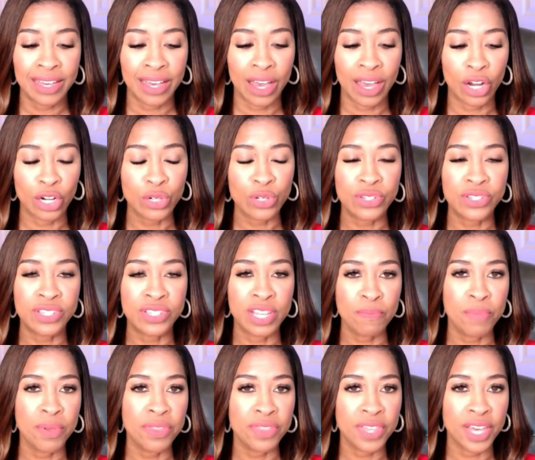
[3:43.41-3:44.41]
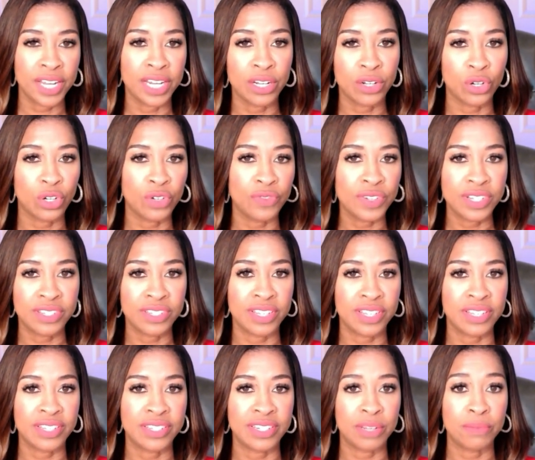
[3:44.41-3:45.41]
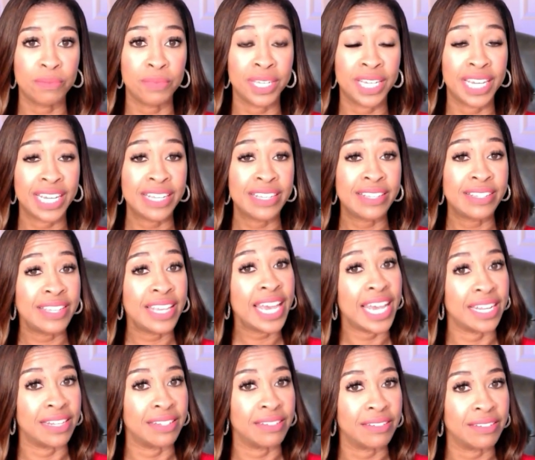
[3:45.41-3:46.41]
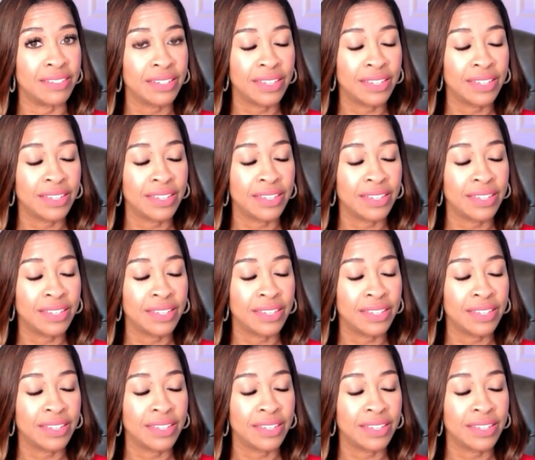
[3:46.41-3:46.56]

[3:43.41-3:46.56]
our sympathetic nervous system kicks in,